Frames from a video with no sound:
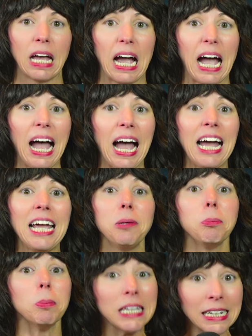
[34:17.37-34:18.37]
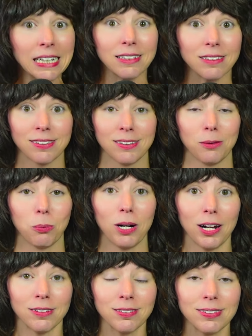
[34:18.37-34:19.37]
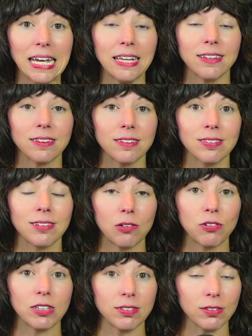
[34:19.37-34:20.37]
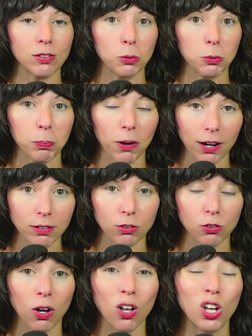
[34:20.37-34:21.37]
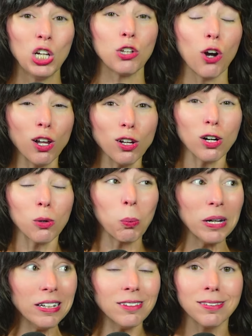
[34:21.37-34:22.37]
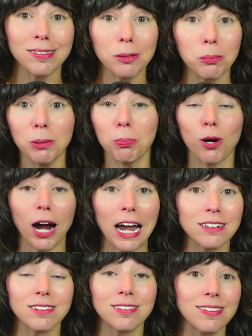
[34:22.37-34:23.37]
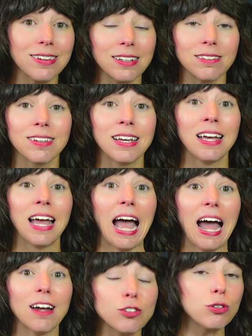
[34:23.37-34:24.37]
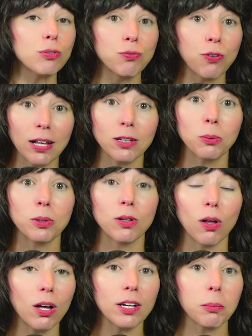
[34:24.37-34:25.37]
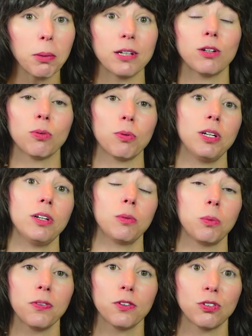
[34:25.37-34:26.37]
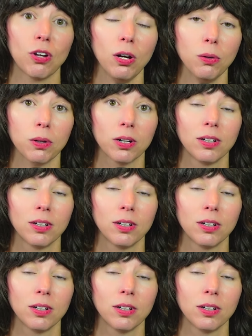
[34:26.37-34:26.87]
I mean it when I say that this stuff gets easier with practice, y'all. Y'all are witnessing me practice things as you follow along in my career and with the show.